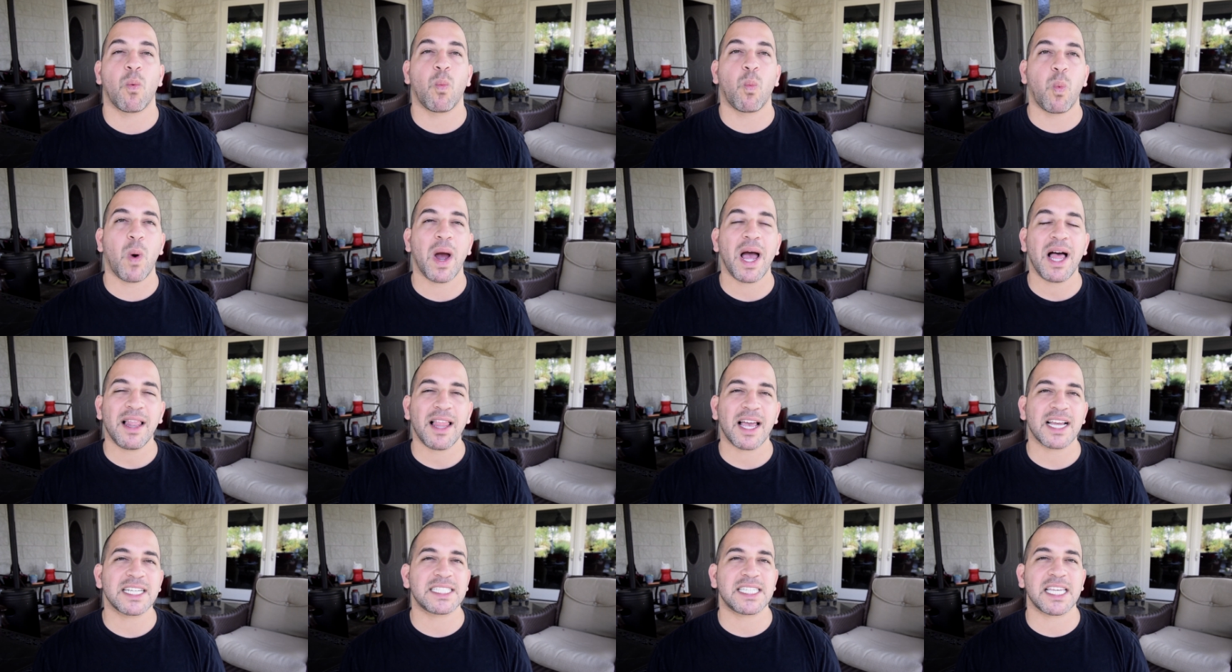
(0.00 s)

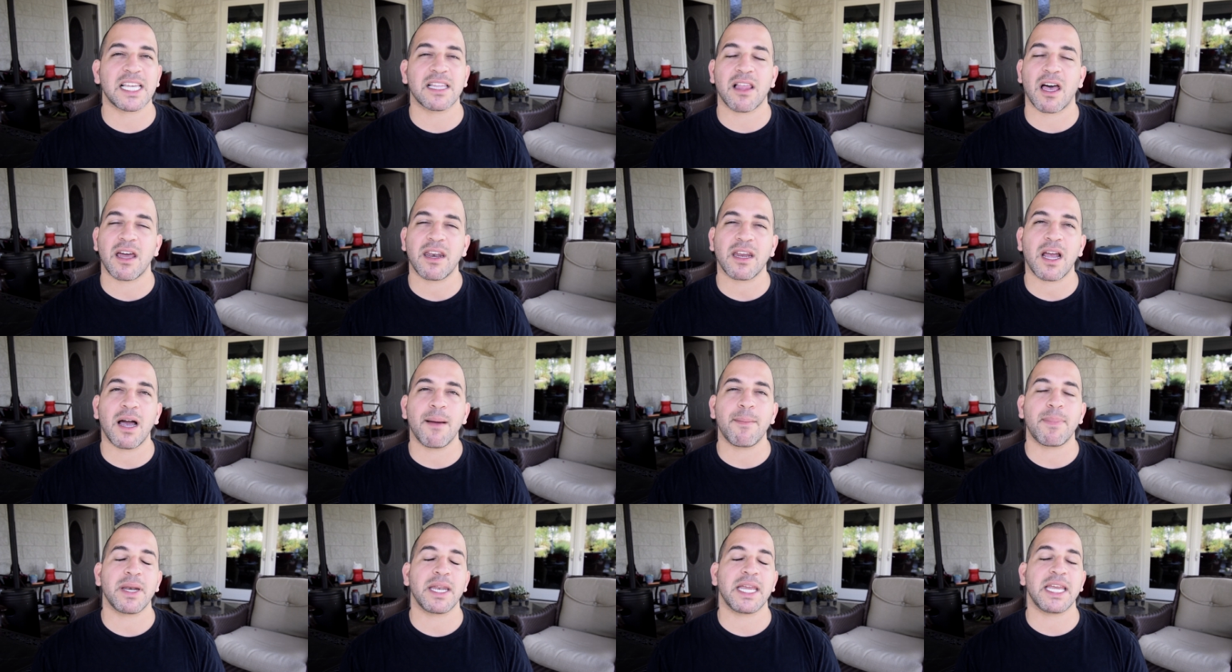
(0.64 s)
Well, I see a lot of
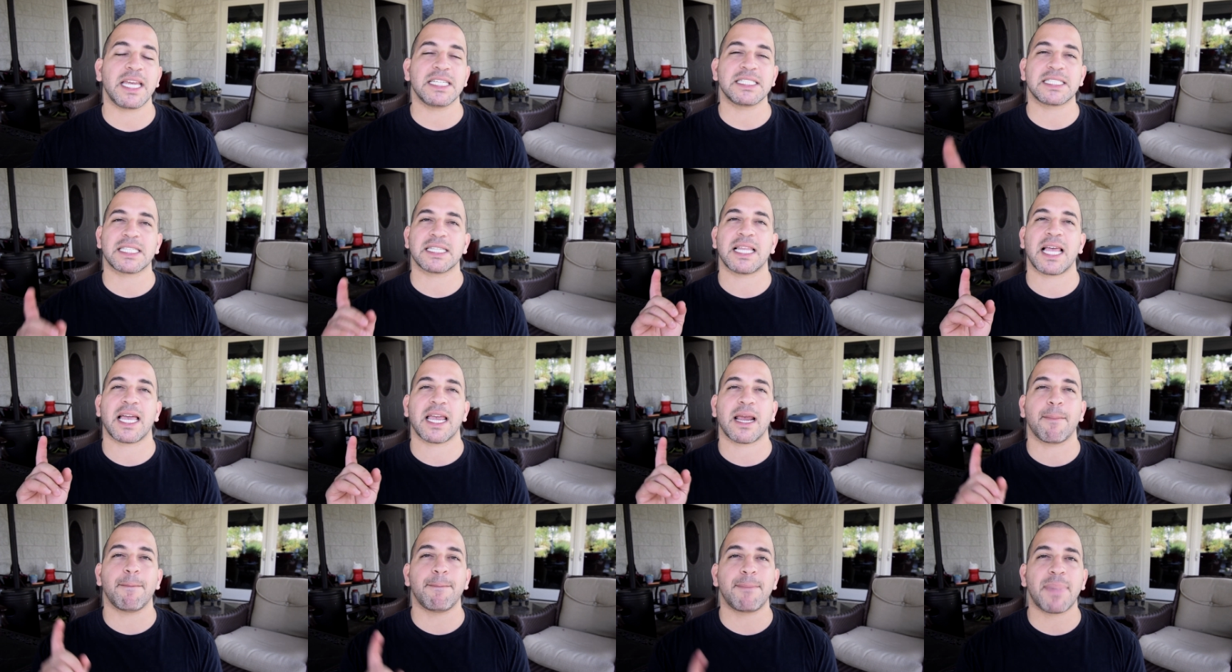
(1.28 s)
companies
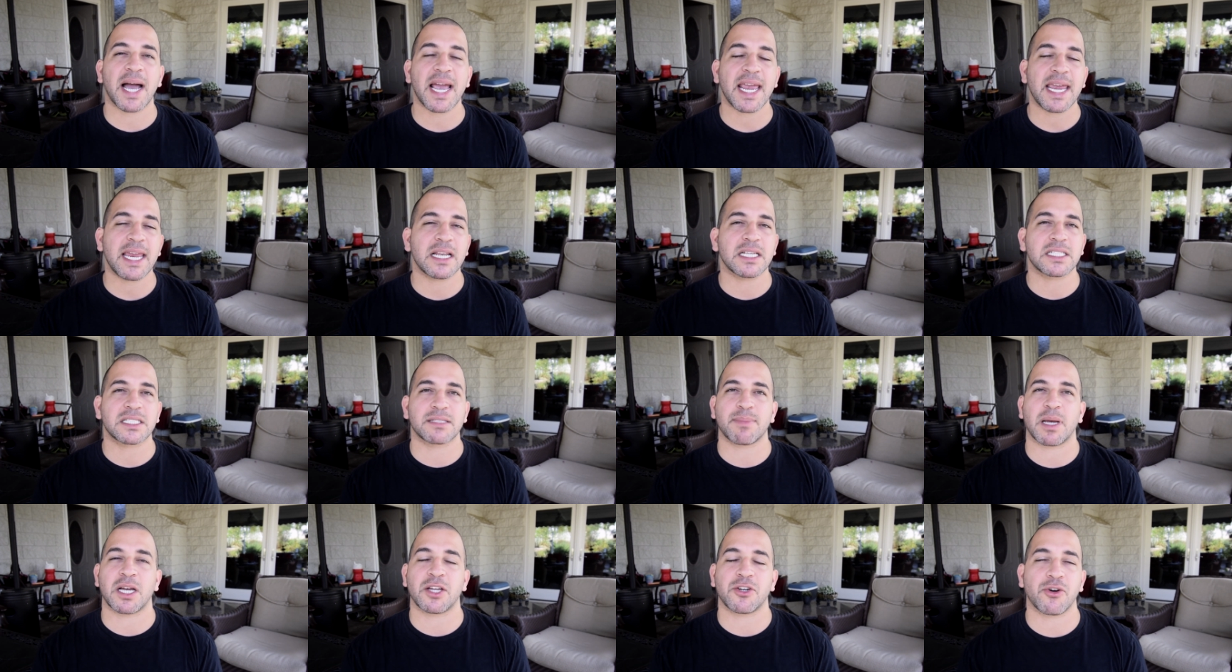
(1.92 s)
like Byte,
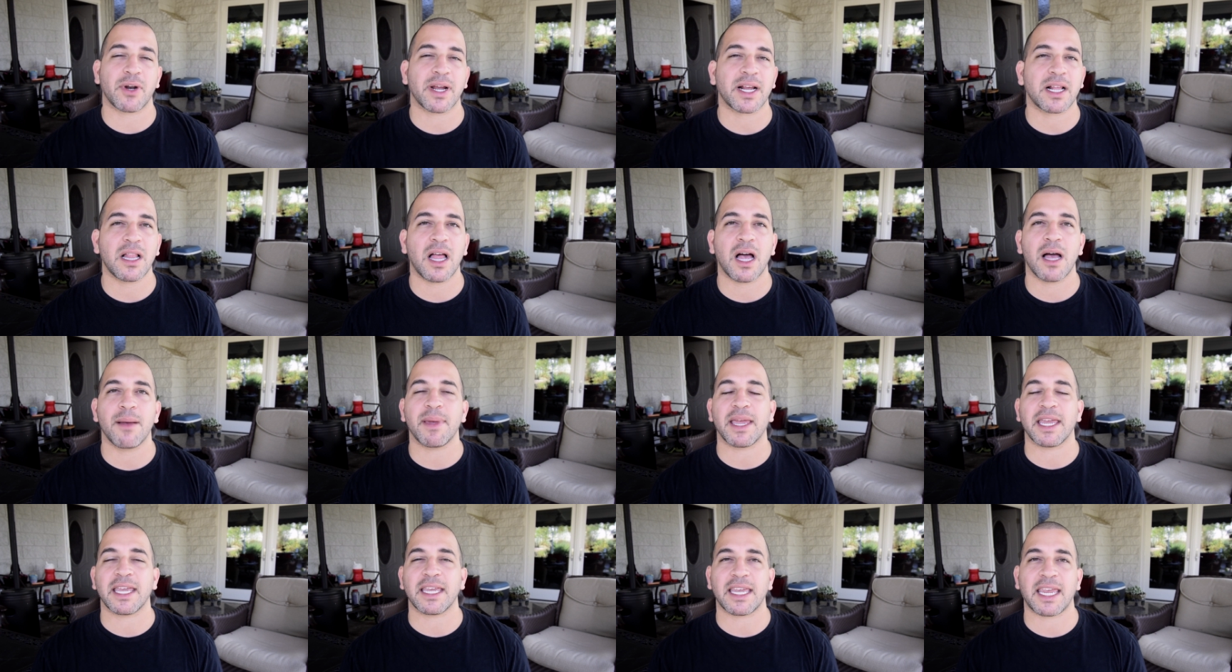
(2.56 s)
Smile Direct
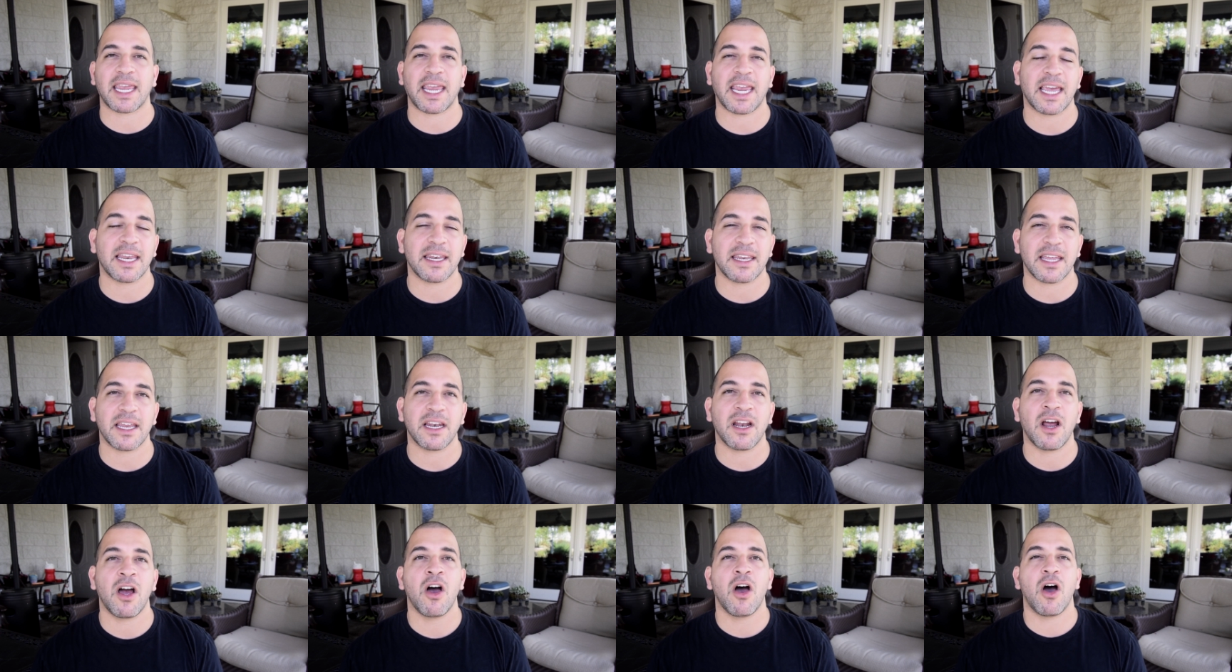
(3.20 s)
Club, and
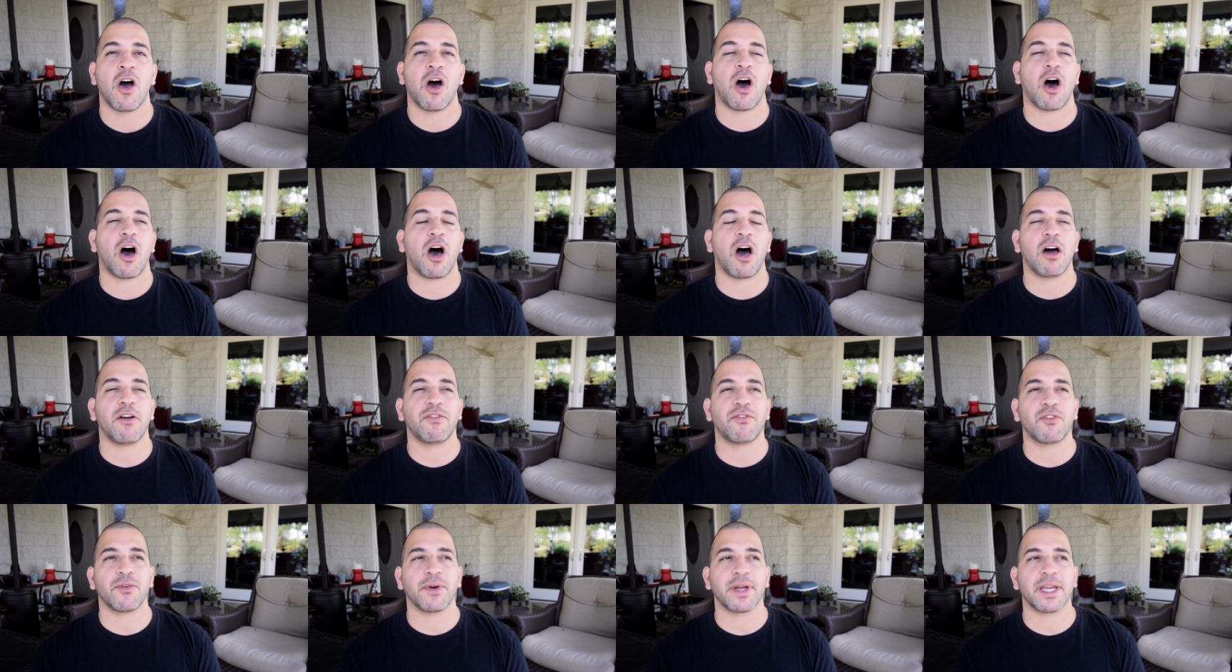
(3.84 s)
Candid
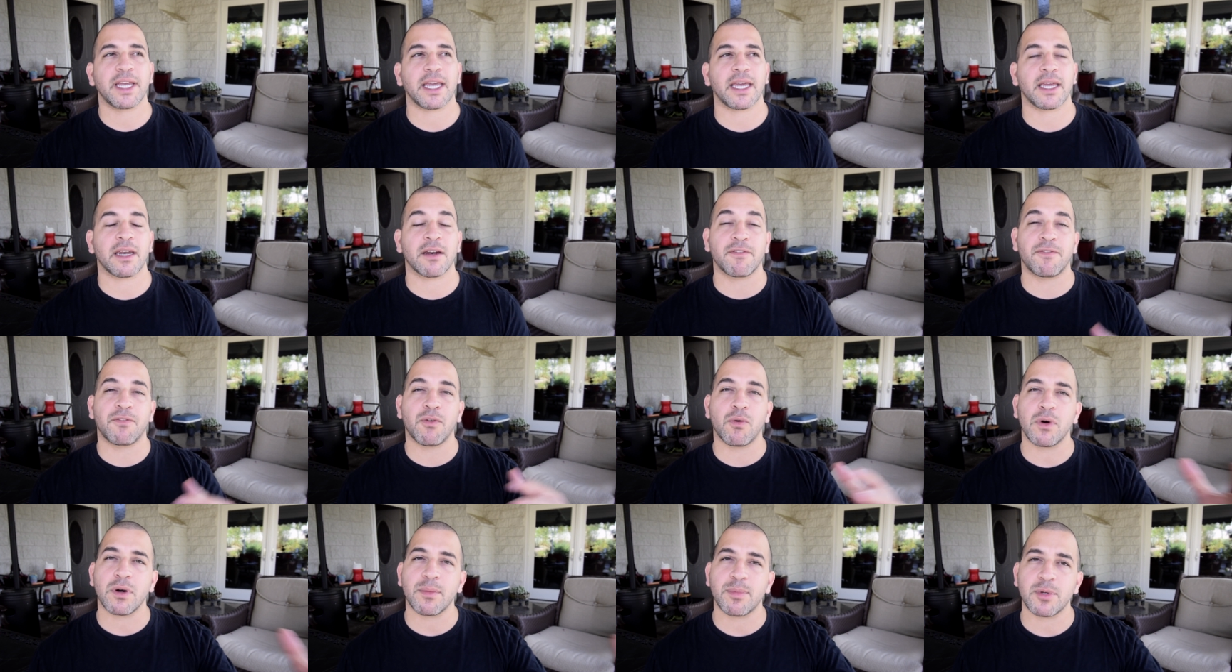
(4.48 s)
offering an
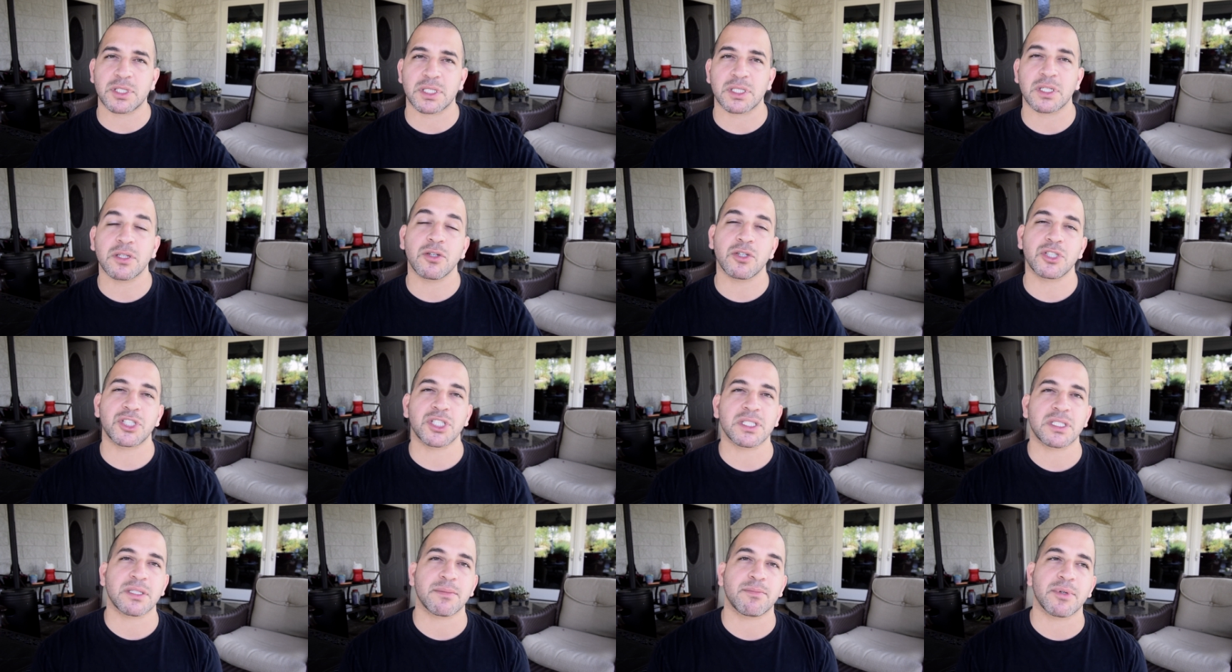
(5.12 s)
affordable
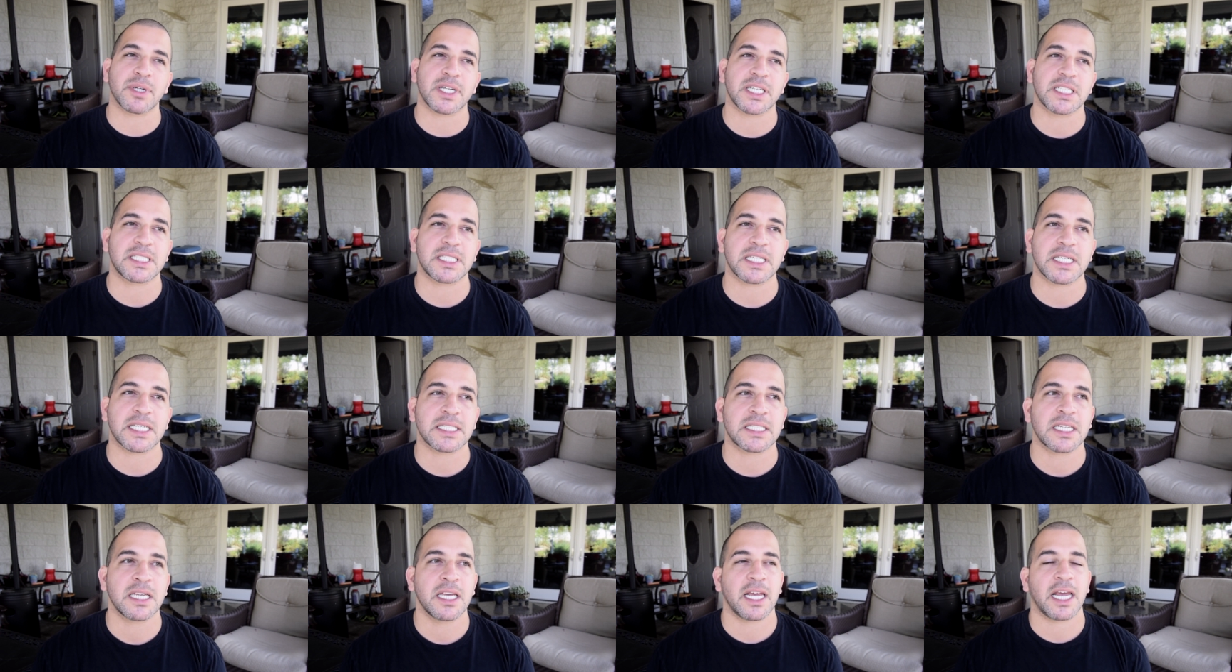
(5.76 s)
solution to
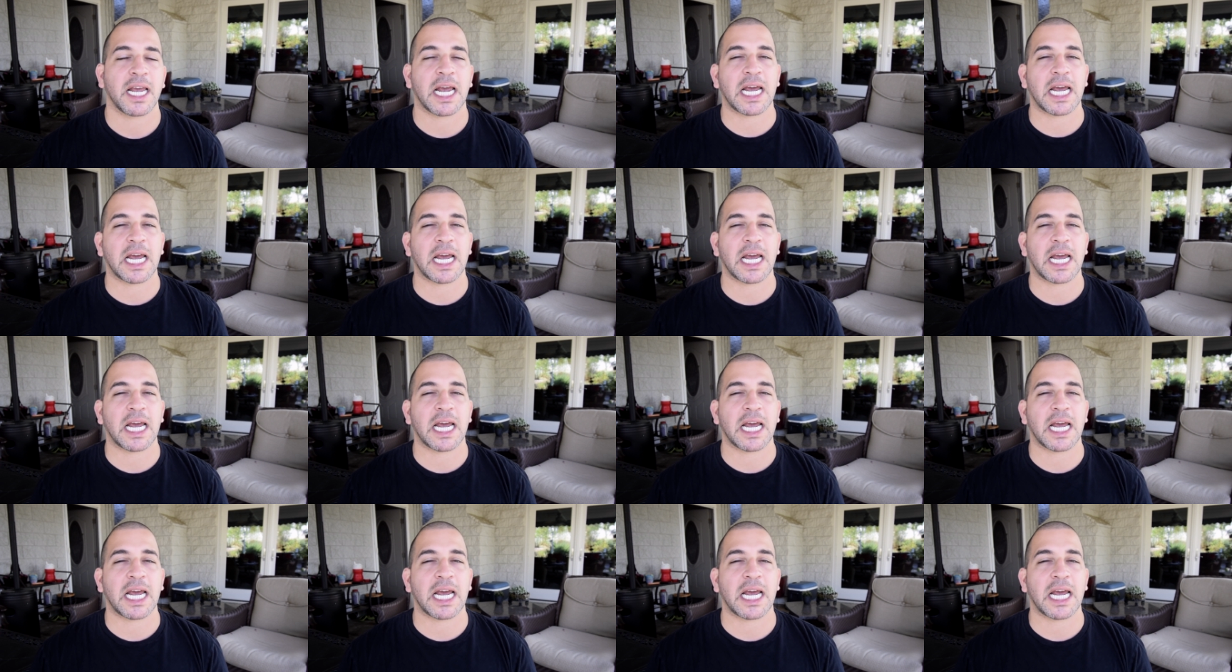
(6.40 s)
braces,